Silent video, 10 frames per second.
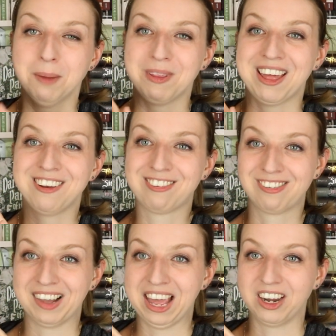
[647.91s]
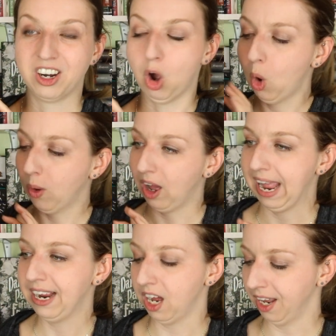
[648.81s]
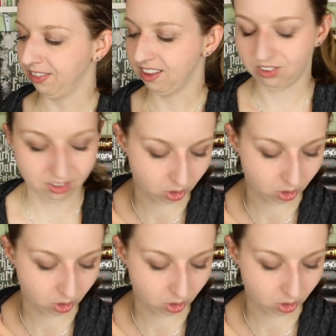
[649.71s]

but that is Slayer. Oh, hang on, this is,